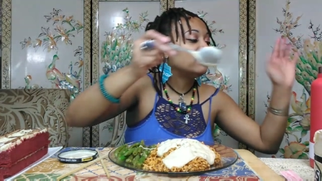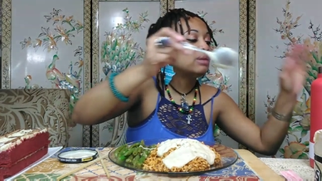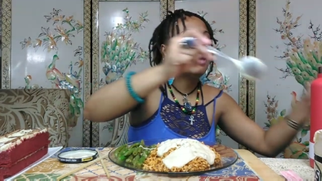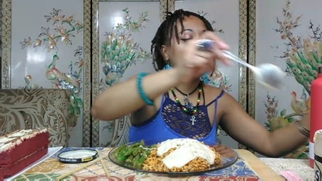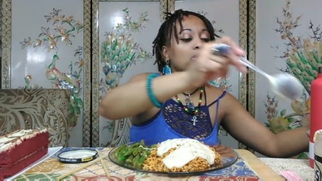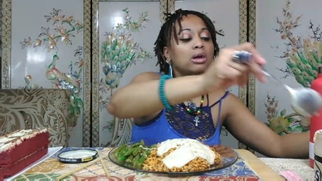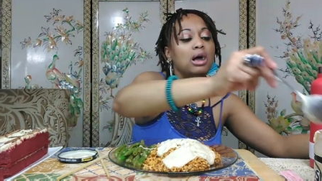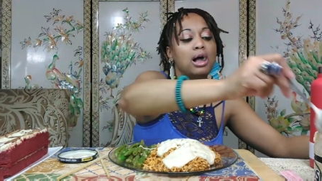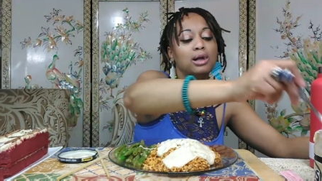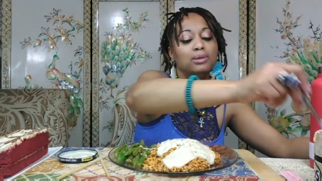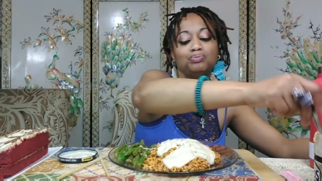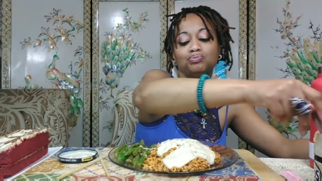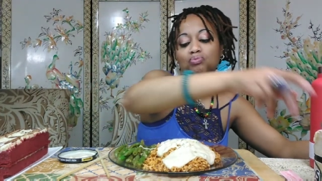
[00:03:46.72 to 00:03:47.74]
Didn't matter what kind.
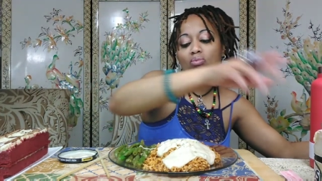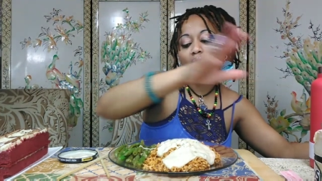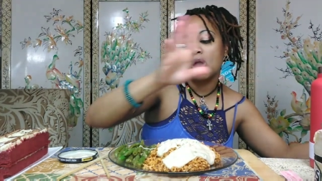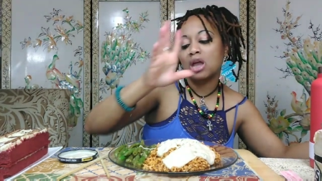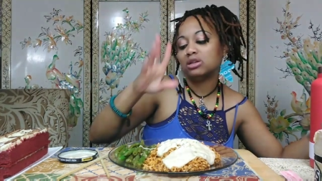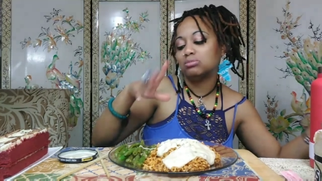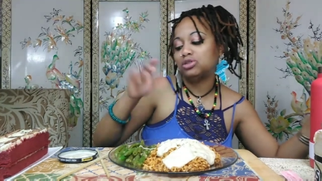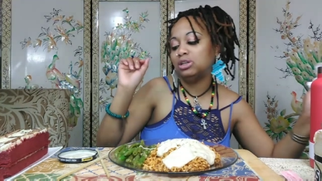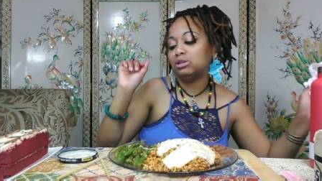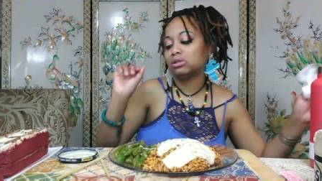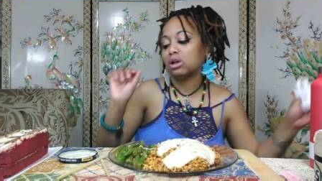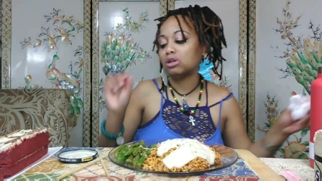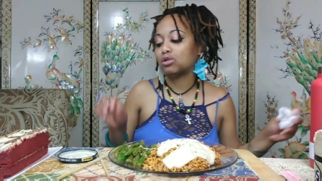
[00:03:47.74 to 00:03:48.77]
and some
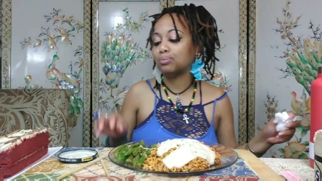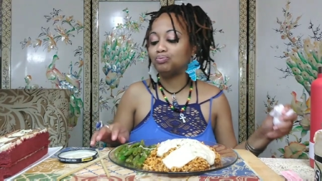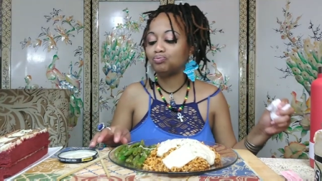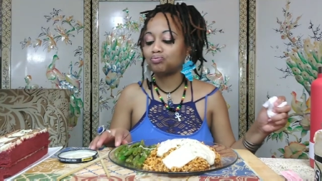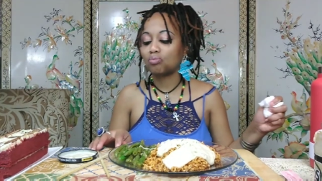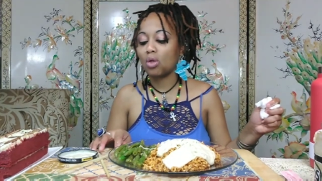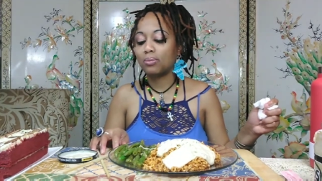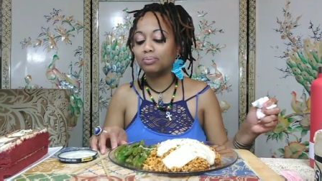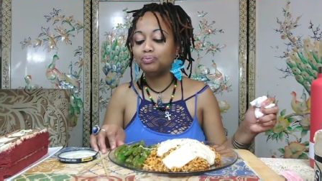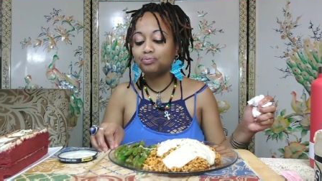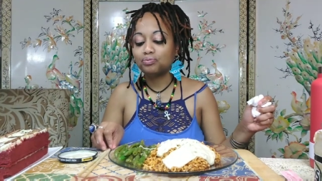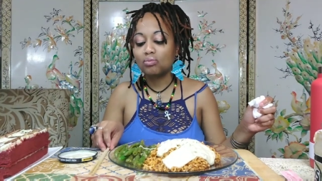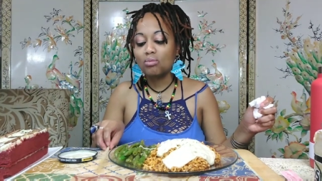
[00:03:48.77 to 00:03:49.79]
cheese sauce
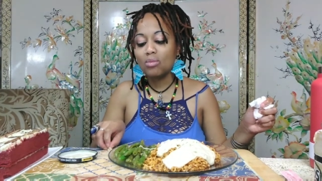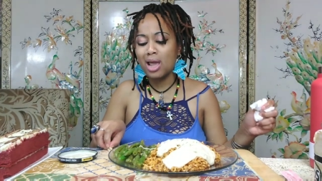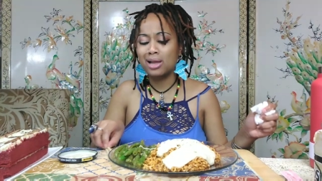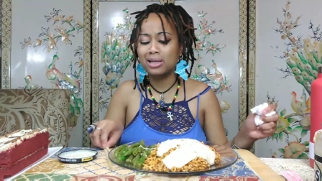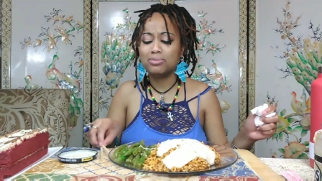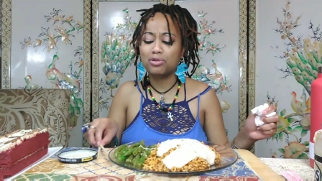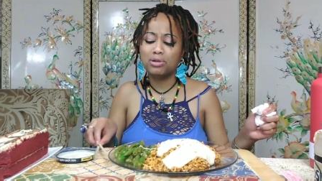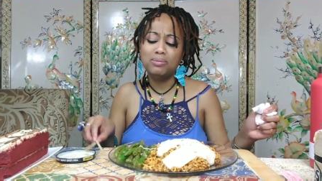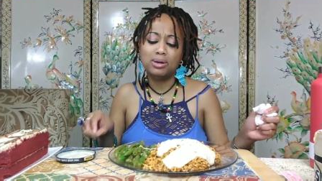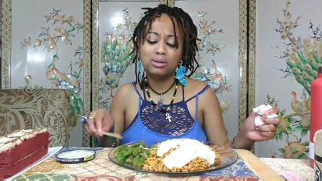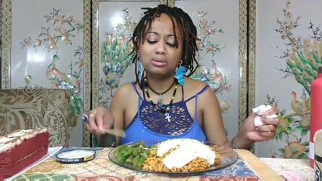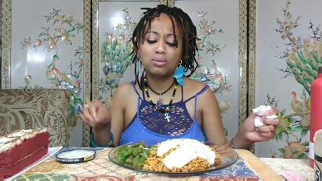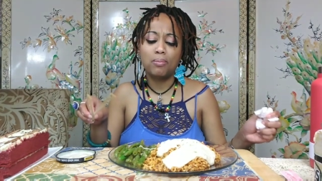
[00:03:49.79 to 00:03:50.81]
and some green
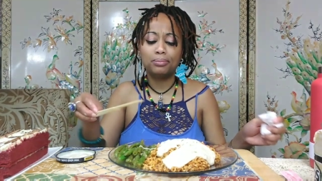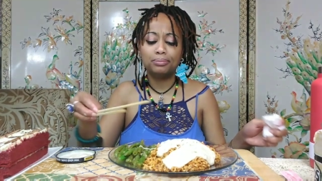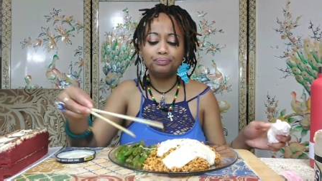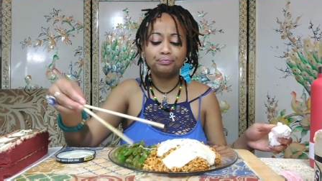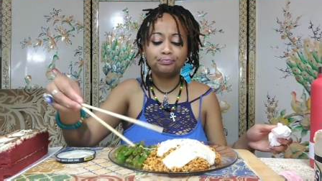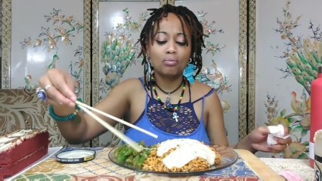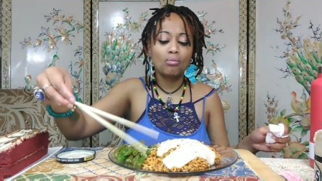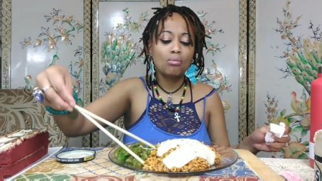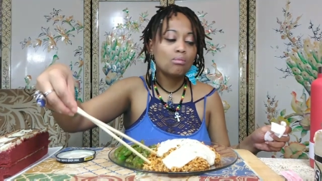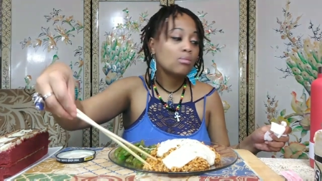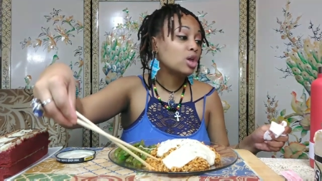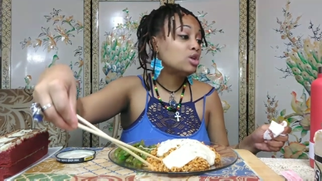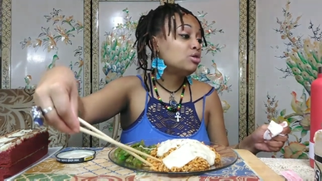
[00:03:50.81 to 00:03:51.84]
beans.
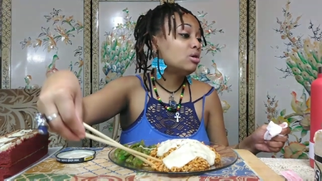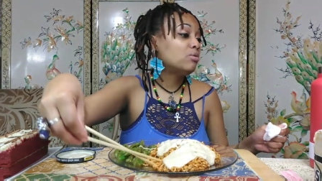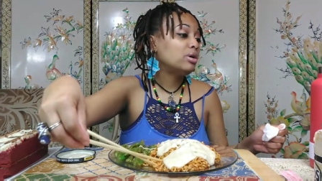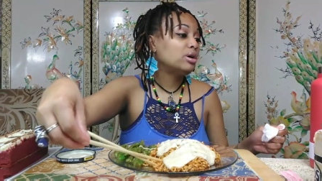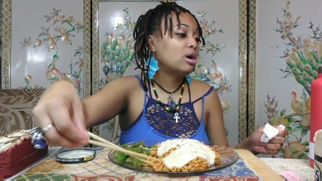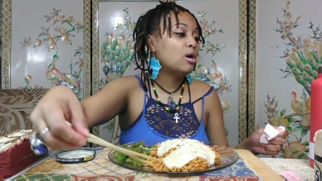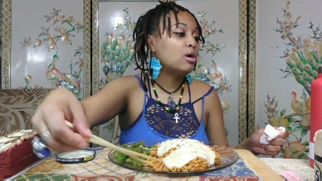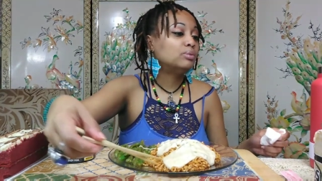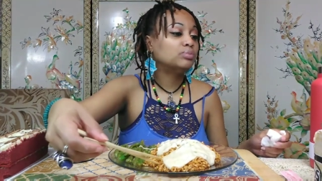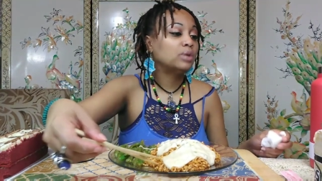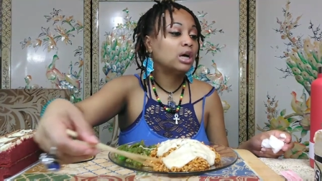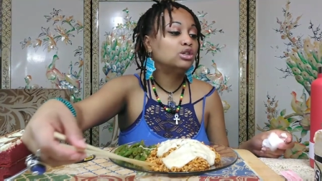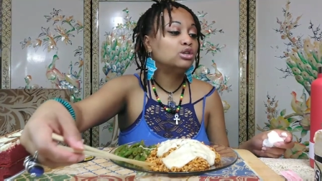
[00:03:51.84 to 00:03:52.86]
You know what, y'all?
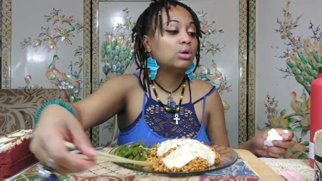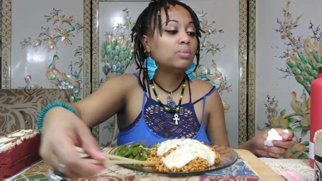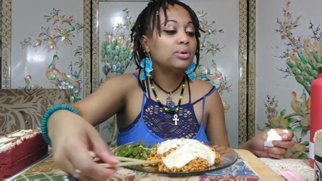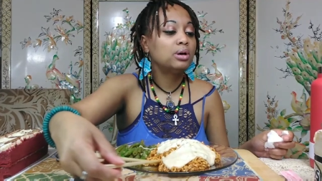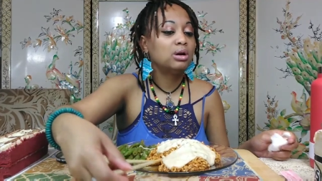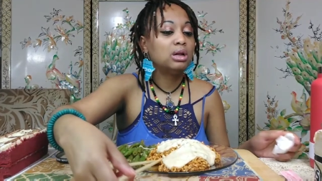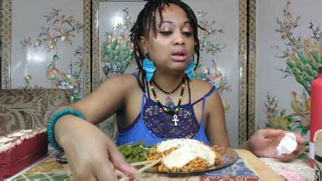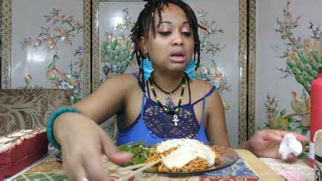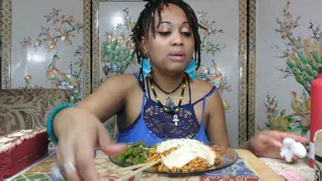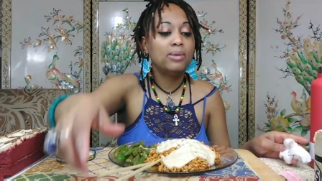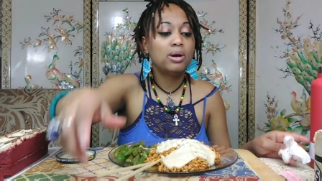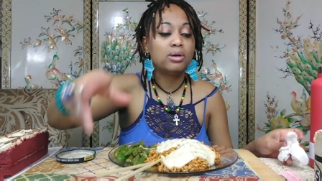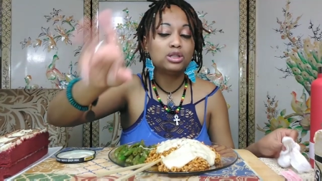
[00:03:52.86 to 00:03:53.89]
I do want to put a little
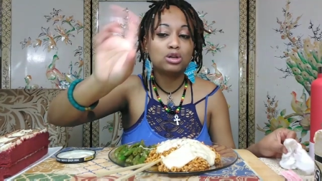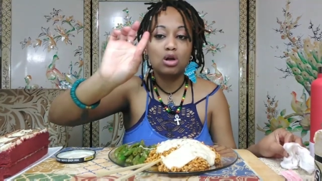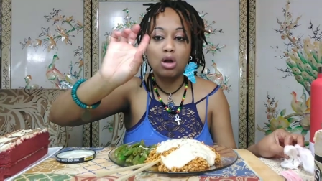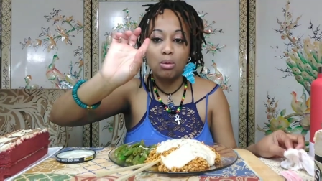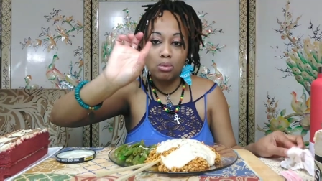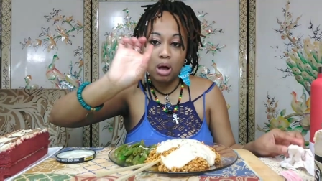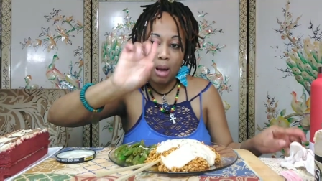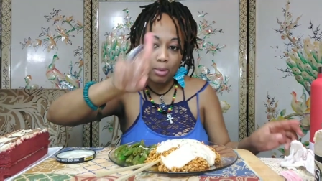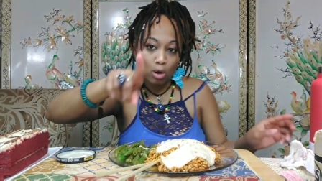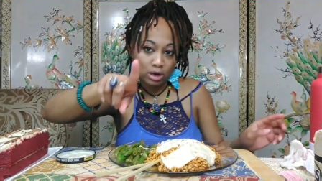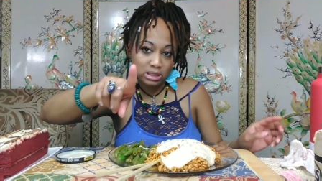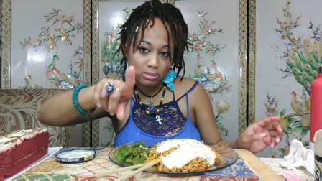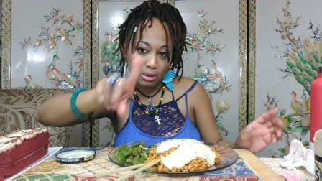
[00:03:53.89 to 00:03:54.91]
lemon on it, so hold on. I'm going
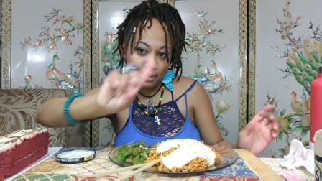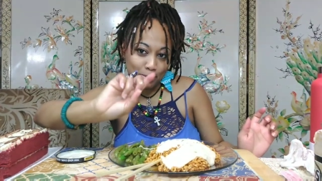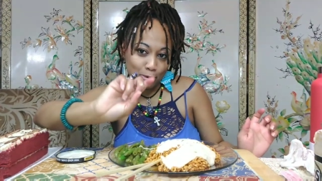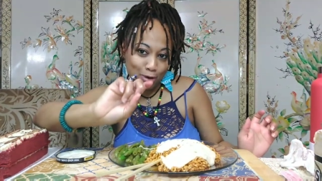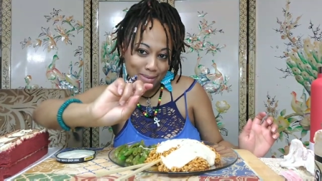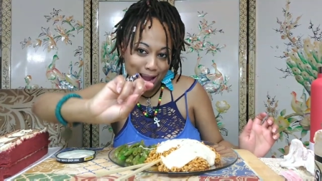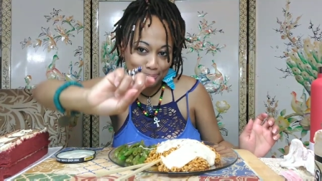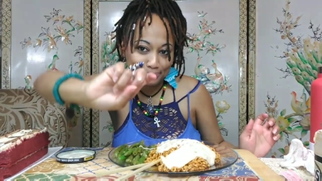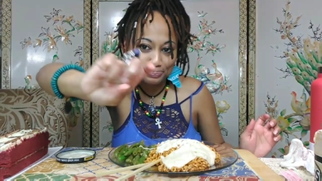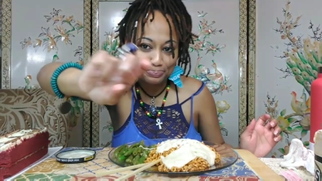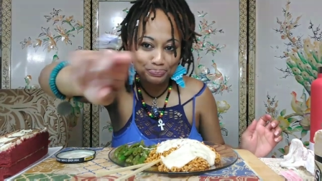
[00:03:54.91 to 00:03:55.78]
to go get some lemon. I'll be right back.